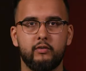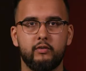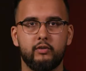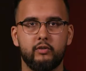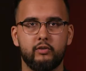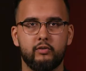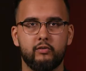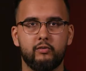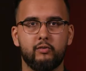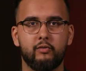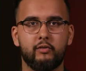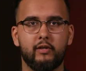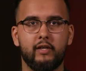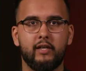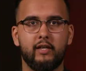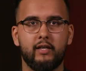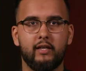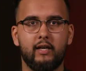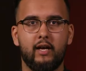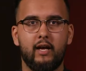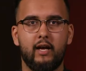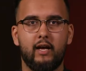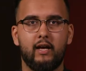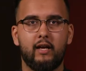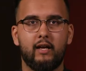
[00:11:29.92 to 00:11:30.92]
just
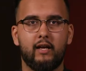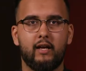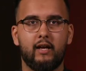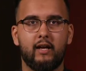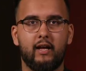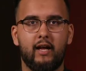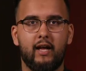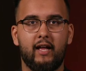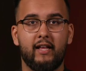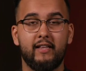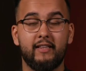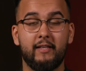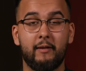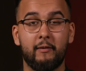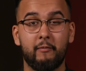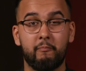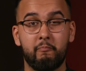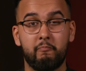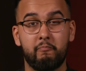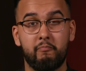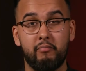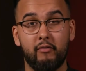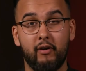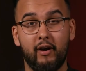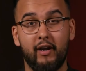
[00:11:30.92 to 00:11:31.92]
looking at the
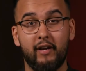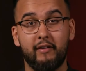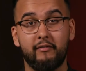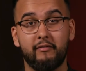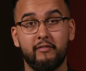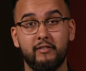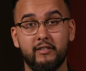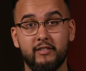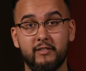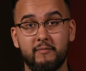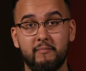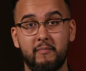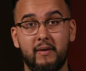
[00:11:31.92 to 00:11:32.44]
bravest